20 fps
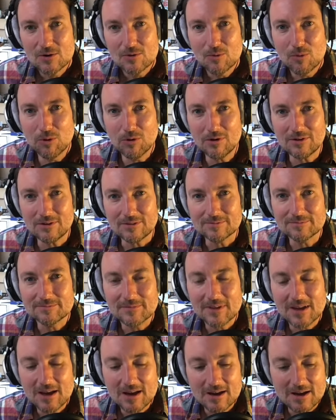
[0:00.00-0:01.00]
What?
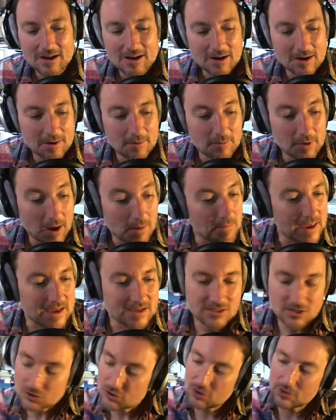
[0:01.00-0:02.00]

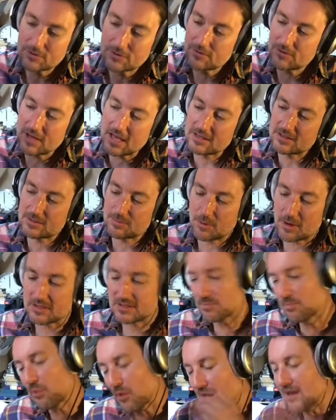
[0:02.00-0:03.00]
Amazing. Sort of, it's
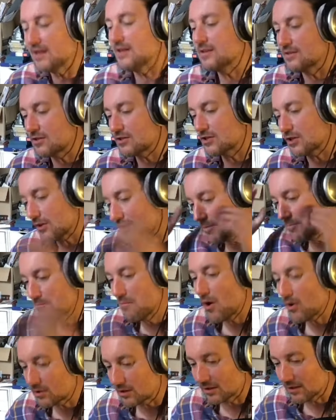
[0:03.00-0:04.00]
brilliant, the sort of
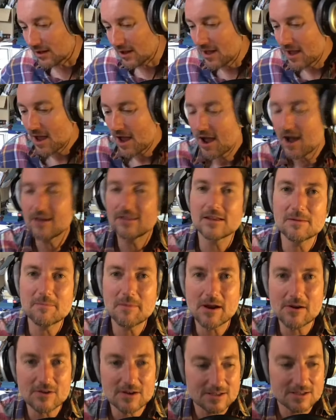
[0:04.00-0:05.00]
model that
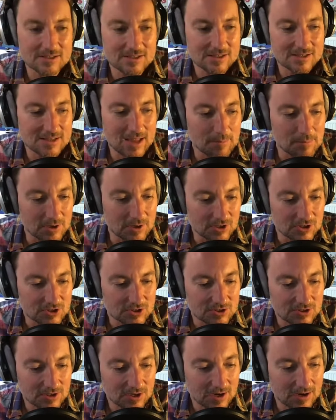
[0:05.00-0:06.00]
America's
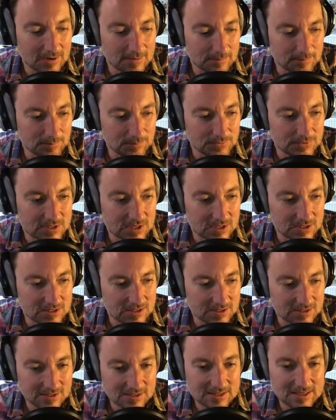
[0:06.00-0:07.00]
established, such
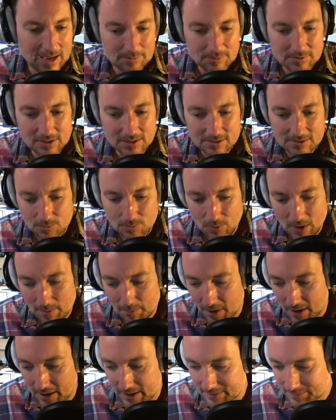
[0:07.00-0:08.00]
as capitalism,
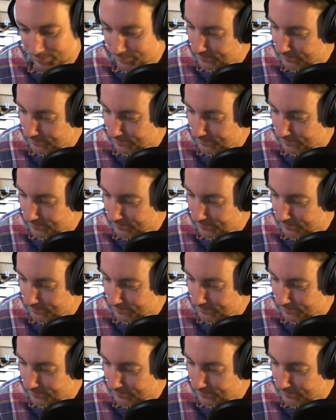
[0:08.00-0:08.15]
whereby